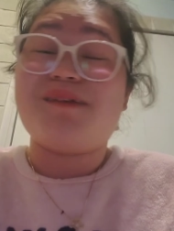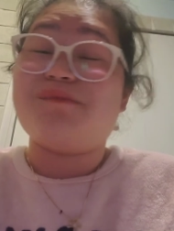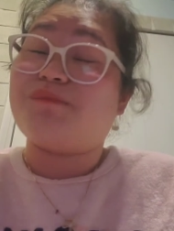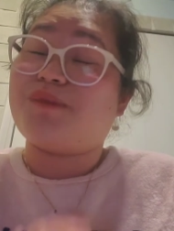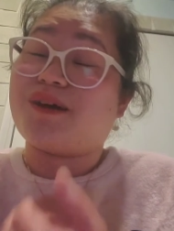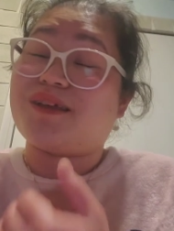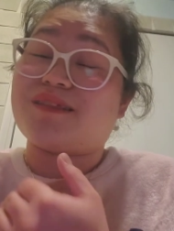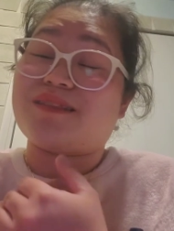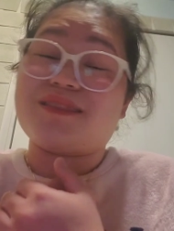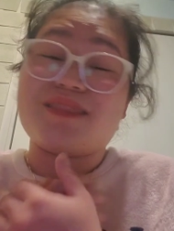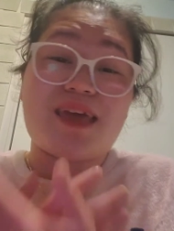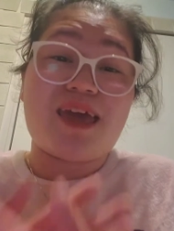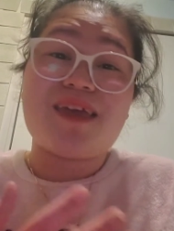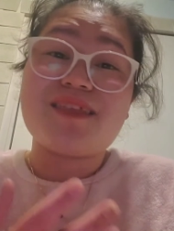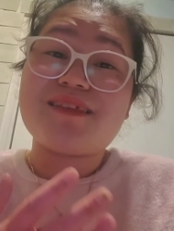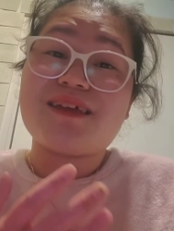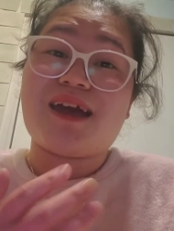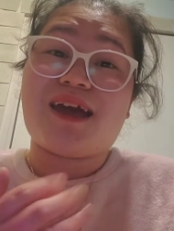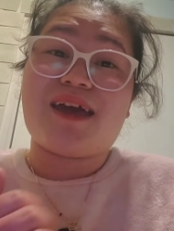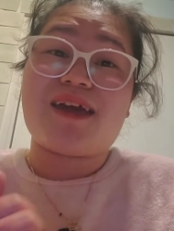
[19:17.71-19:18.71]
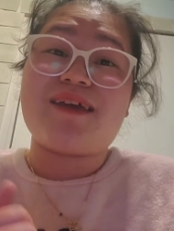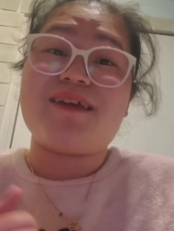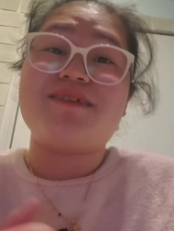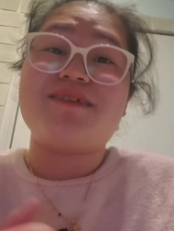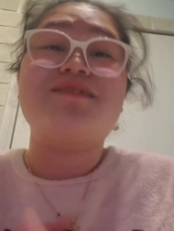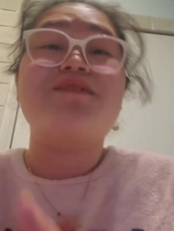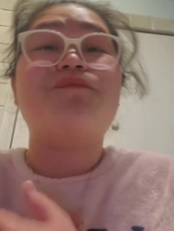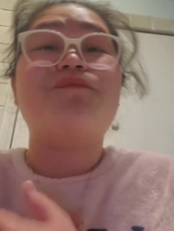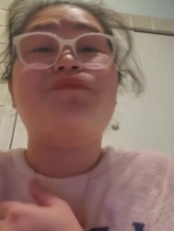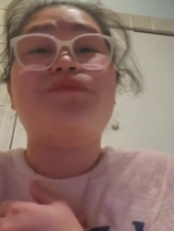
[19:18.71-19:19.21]
But then,
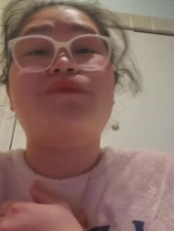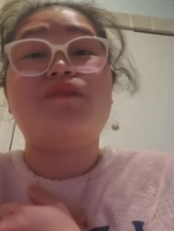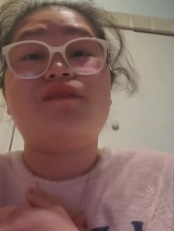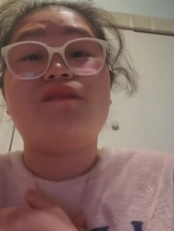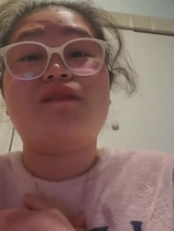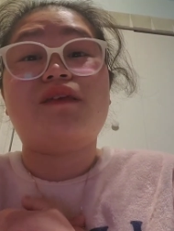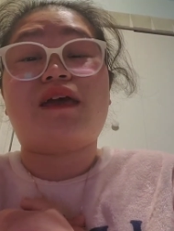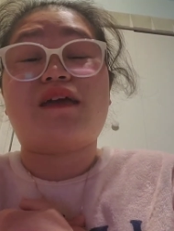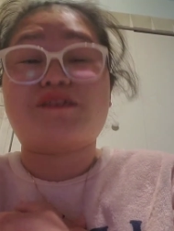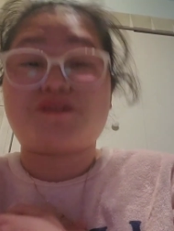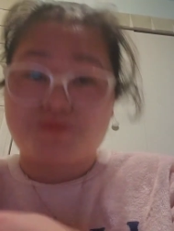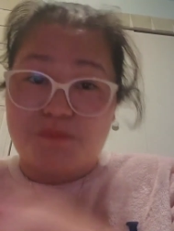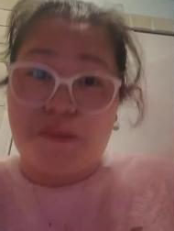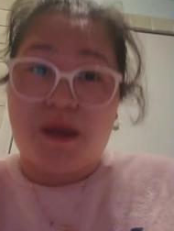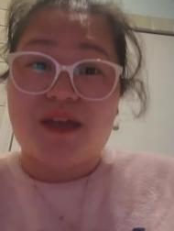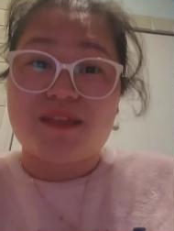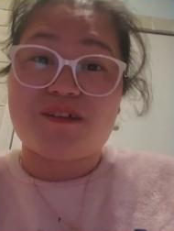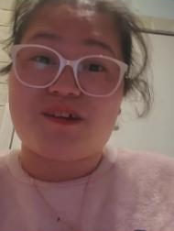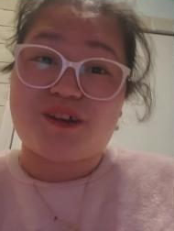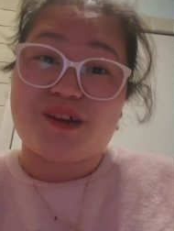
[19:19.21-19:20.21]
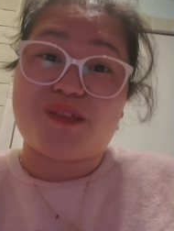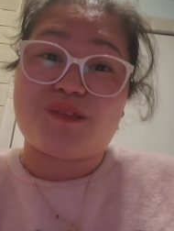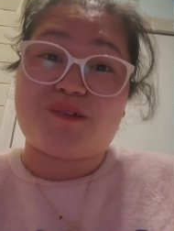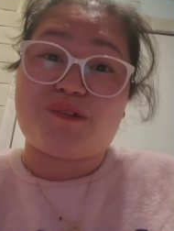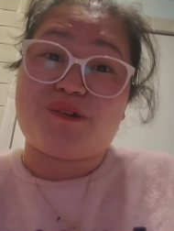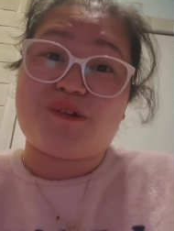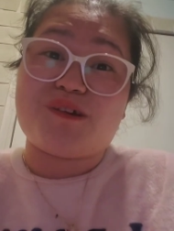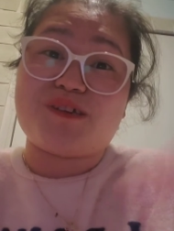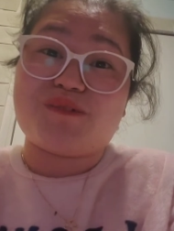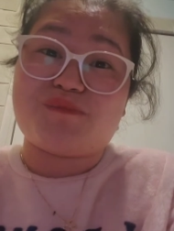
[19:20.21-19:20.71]
guys, expand our
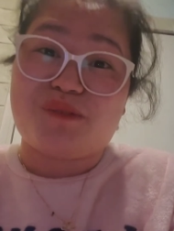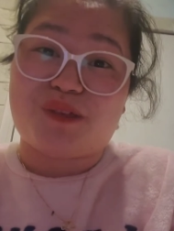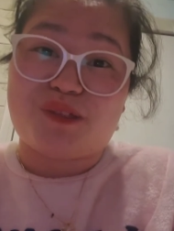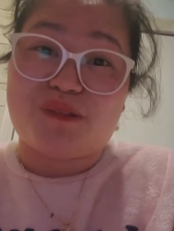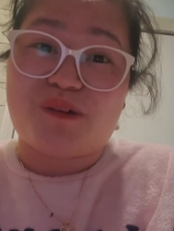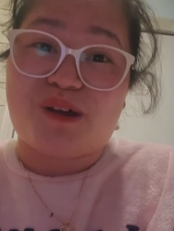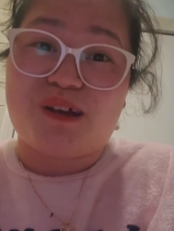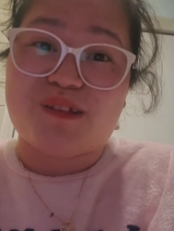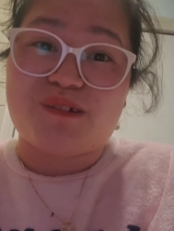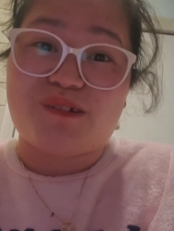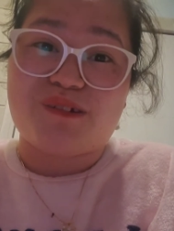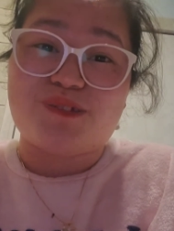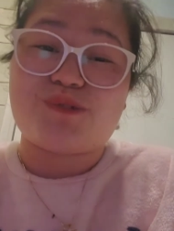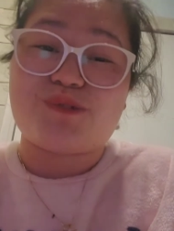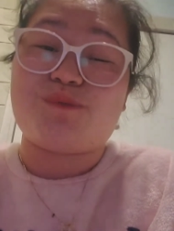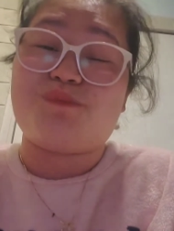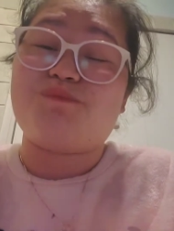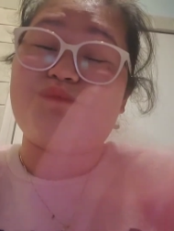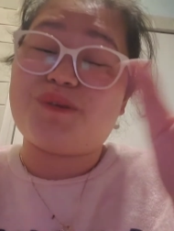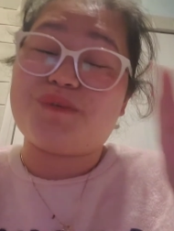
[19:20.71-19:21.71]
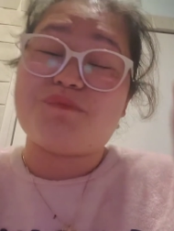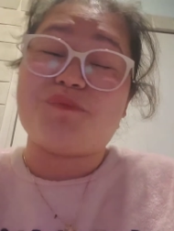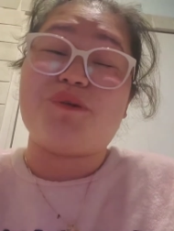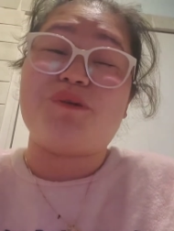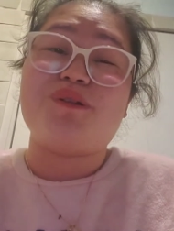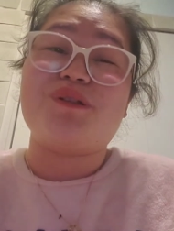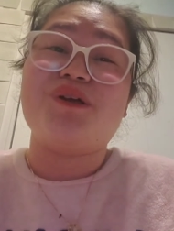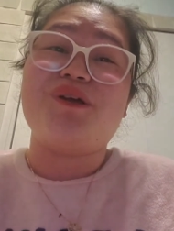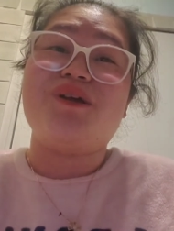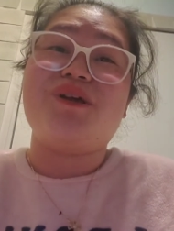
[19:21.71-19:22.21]
encouragement to others so
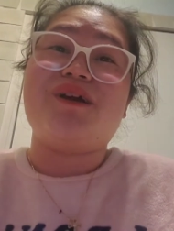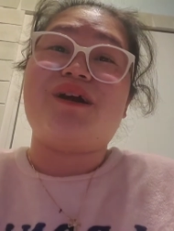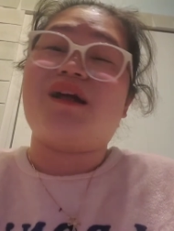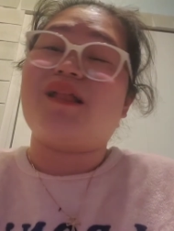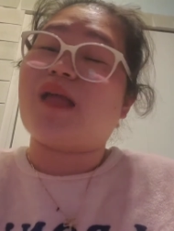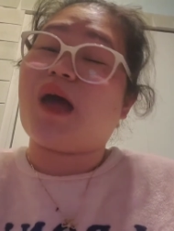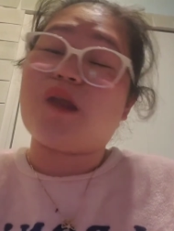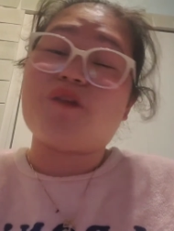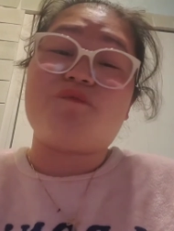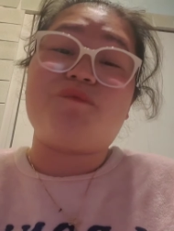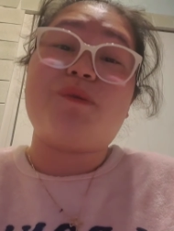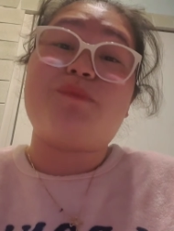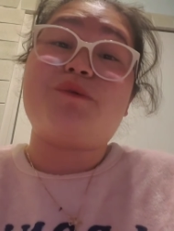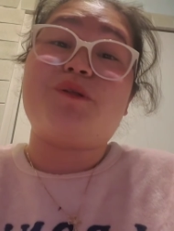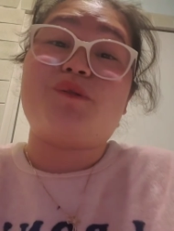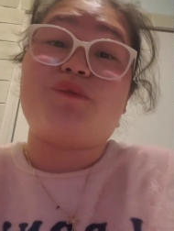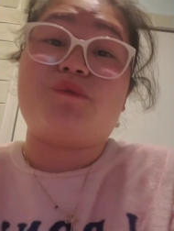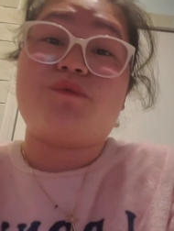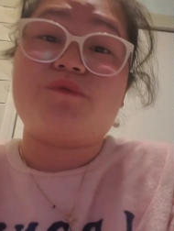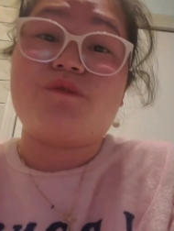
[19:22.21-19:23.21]
people a lot of people